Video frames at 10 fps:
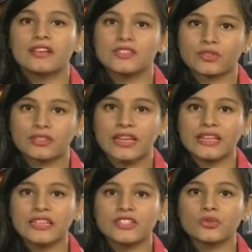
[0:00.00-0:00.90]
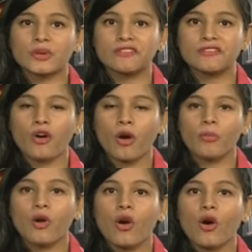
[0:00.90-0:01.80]
so they need to
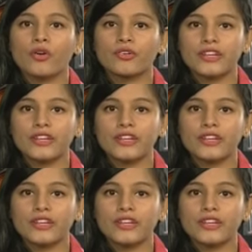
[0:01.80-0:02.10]
inform or